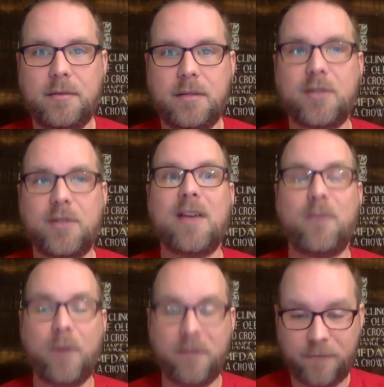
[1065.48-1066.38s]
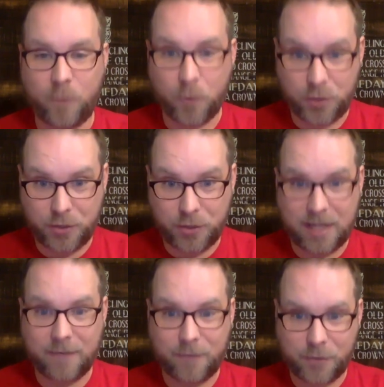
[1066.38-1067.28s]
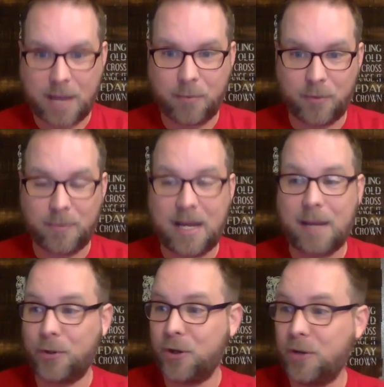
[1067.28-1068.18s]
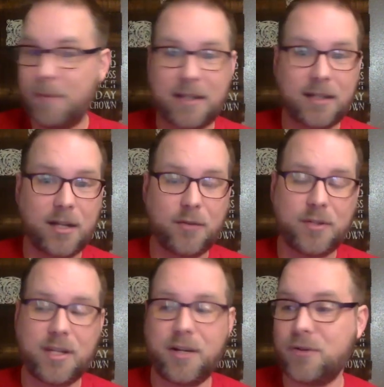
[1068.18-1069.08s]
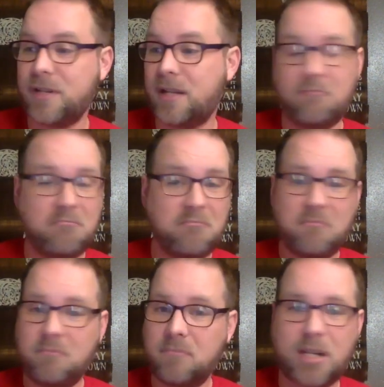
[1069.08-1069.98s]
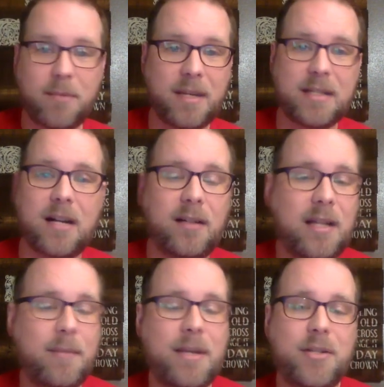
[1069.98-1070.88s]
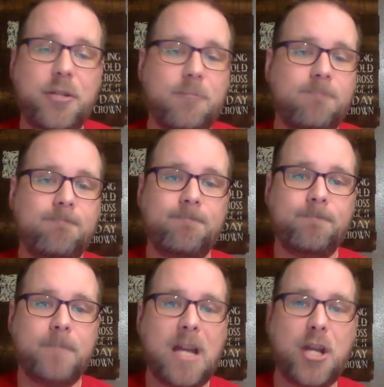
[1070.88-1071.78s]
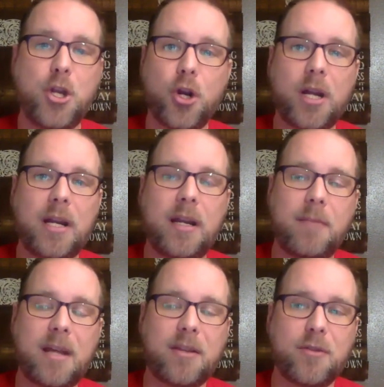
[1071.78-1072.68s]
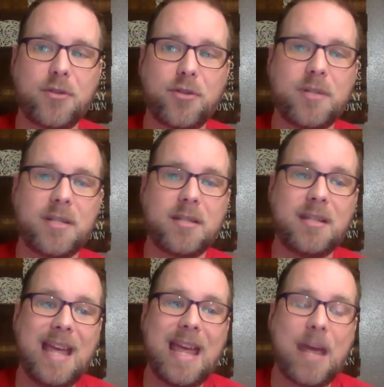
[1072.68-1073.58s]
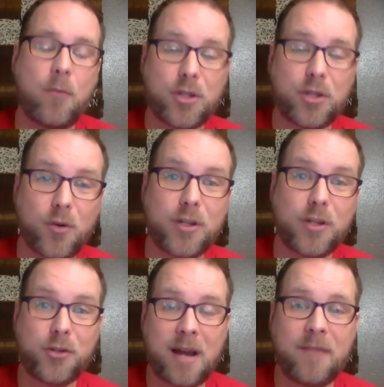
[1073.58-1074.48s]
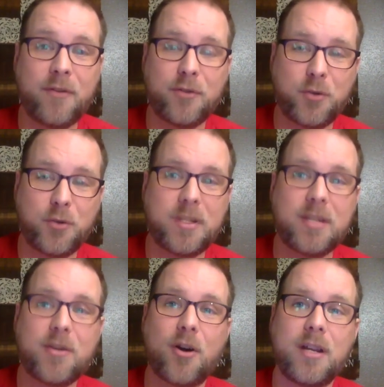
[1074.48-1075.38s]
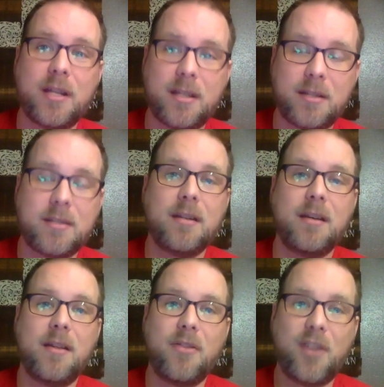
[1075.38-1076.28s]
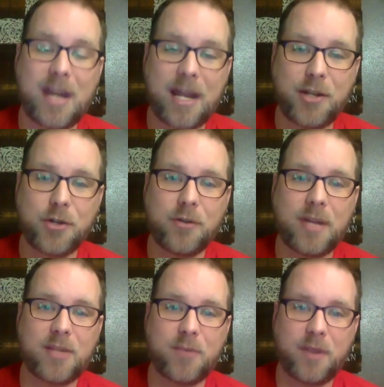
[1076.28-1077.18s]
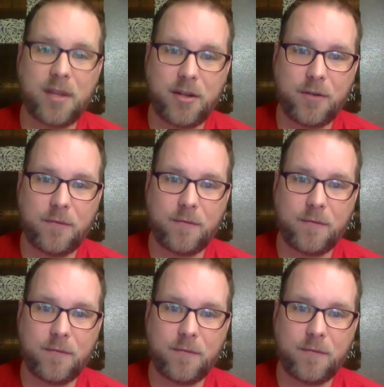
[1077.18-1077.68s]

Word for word: And so, as we forced you again for chapel and Bible, you're about to go seniors, and it's going to be entirely about you. And you're going to make those choices. And what's going to drive those choices are, is the nature that is within you.